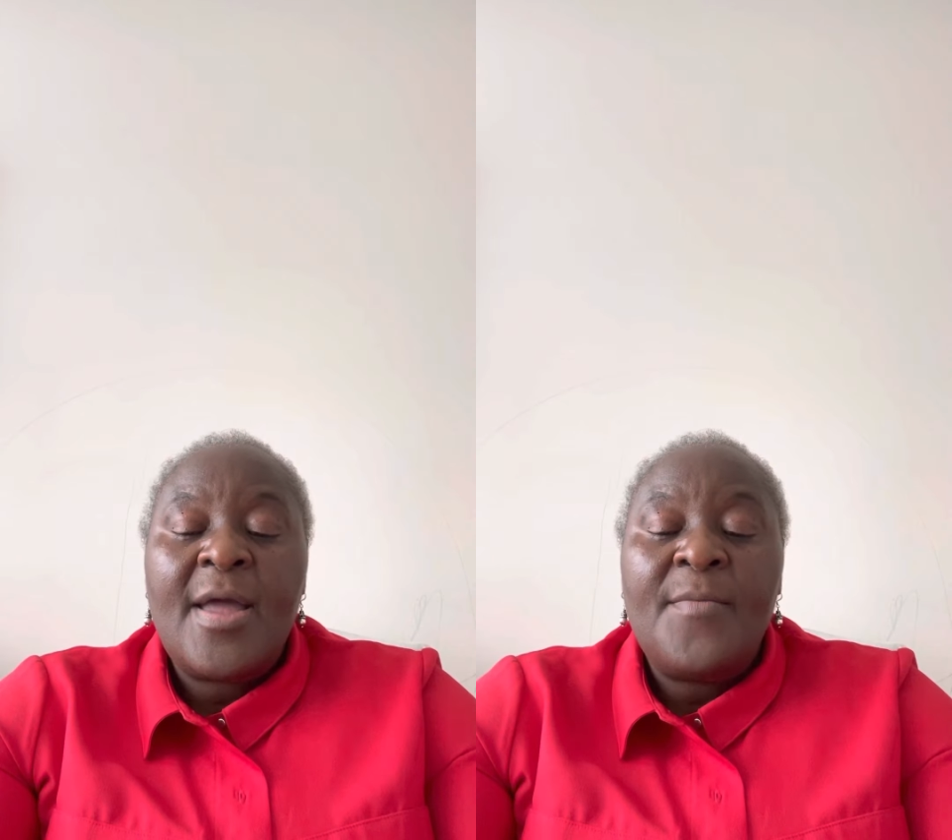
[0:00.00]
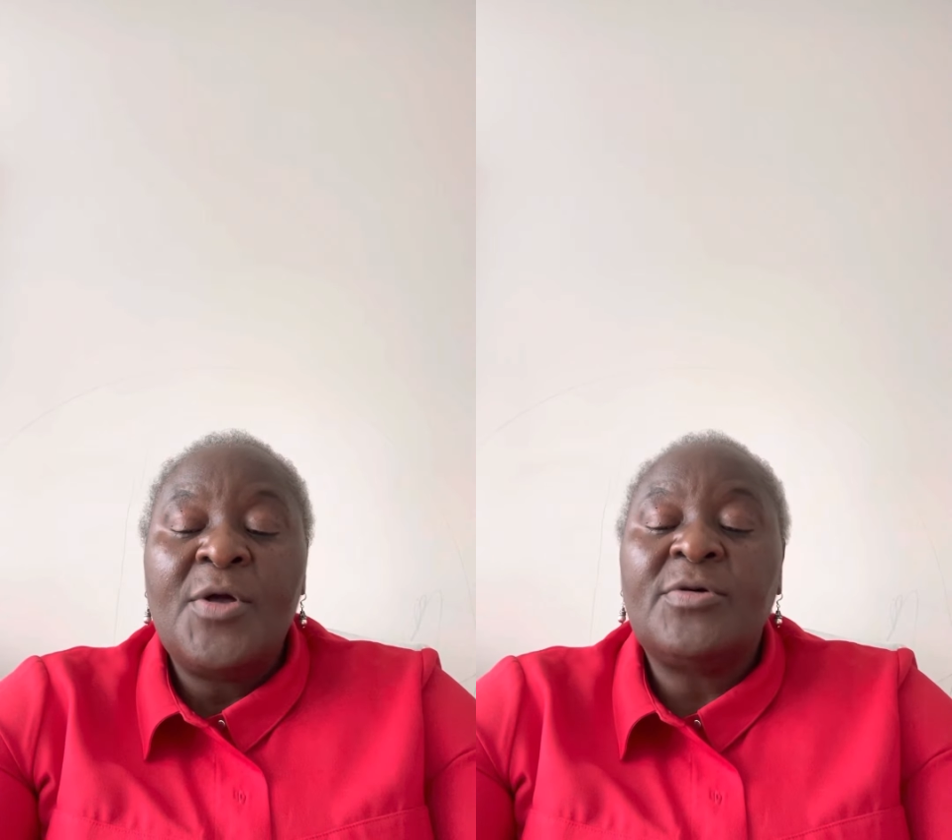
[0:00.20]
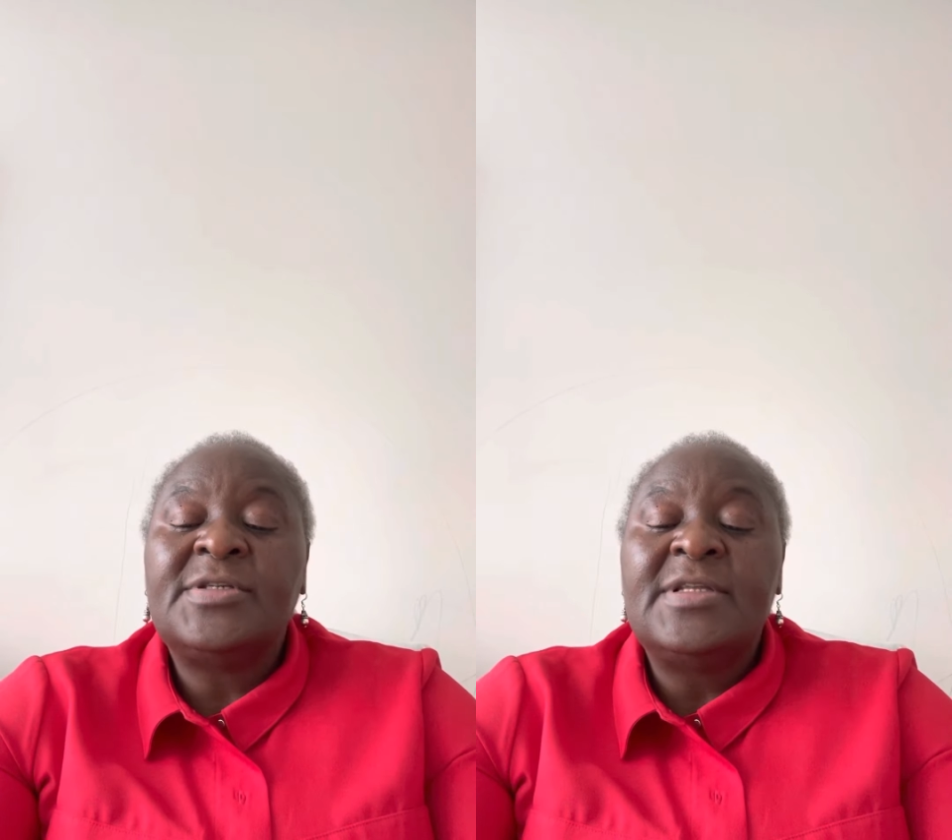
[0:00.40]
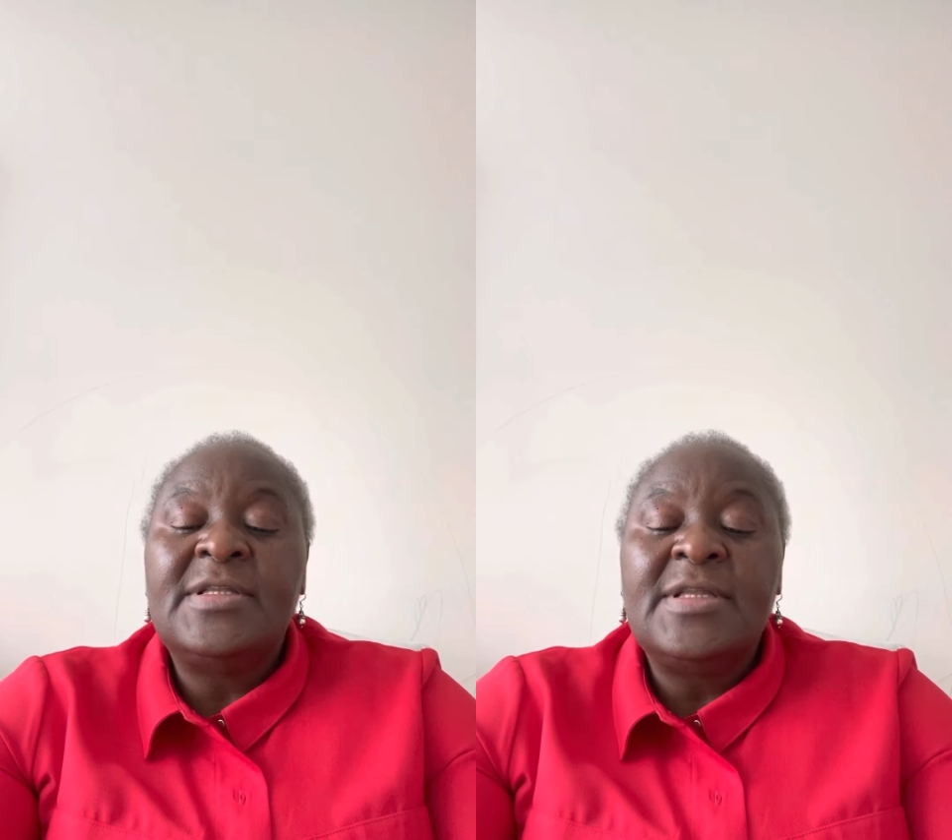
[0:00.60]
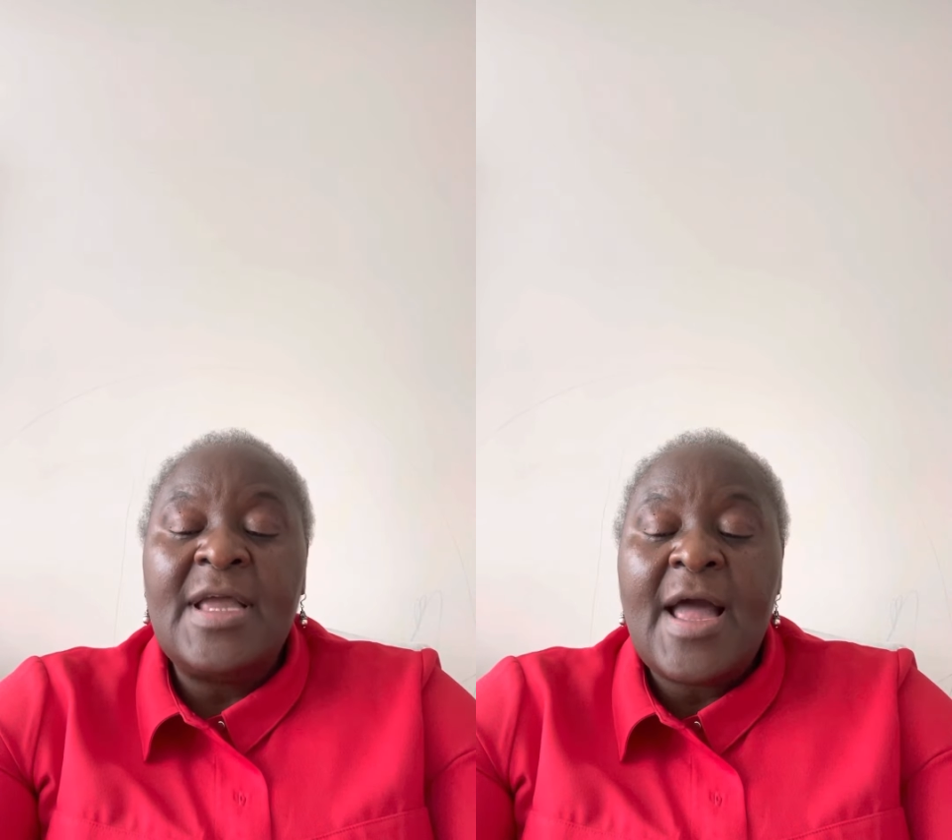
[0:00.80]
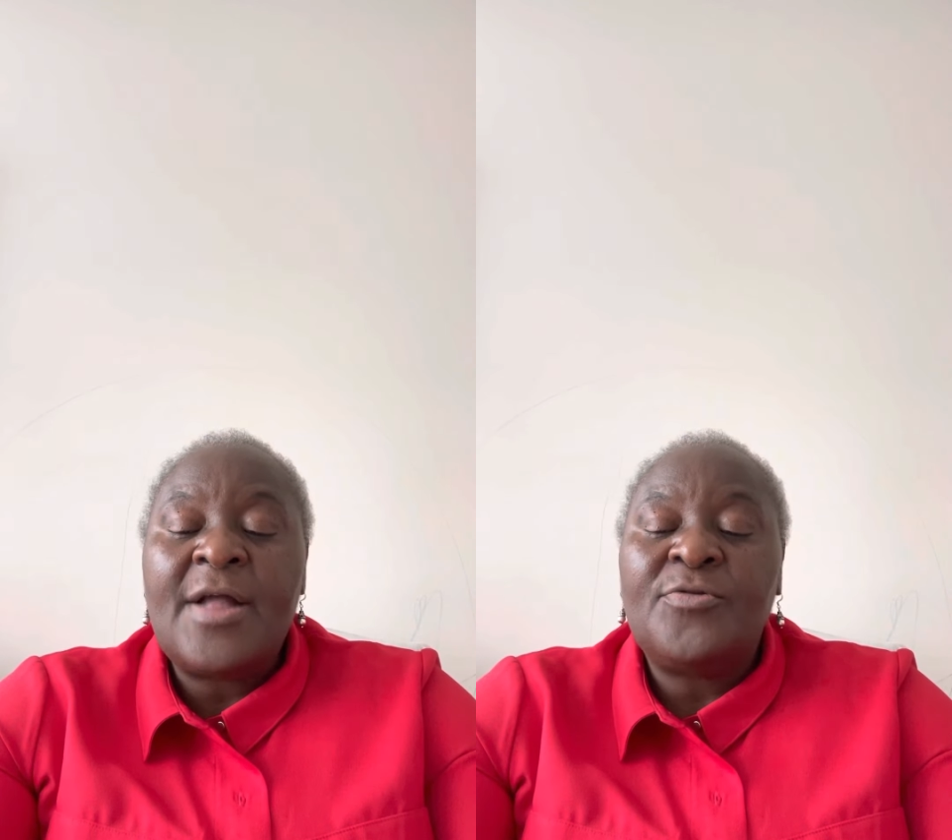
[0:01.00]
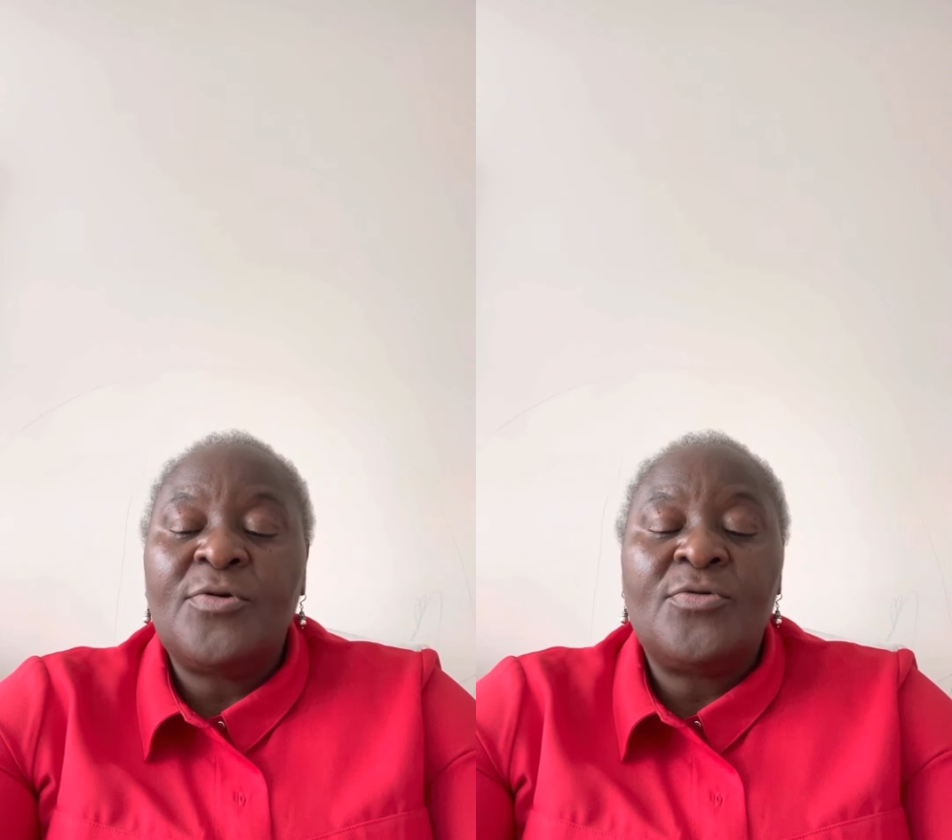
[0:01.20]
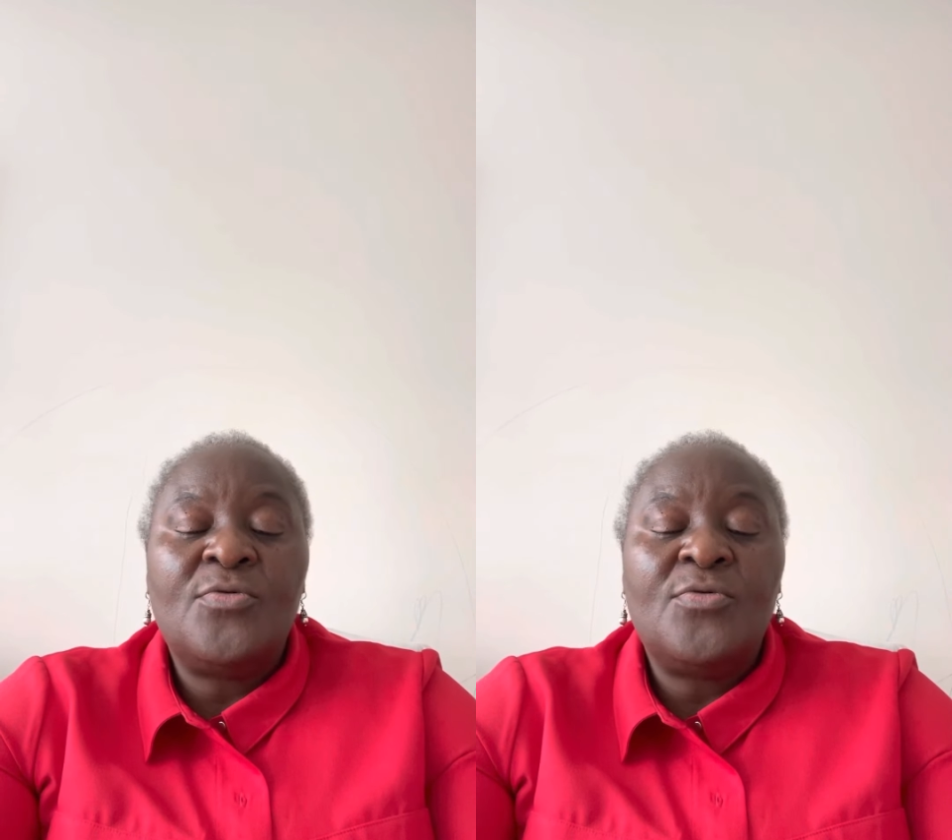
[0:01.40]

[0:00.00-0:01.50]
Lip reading: because they are not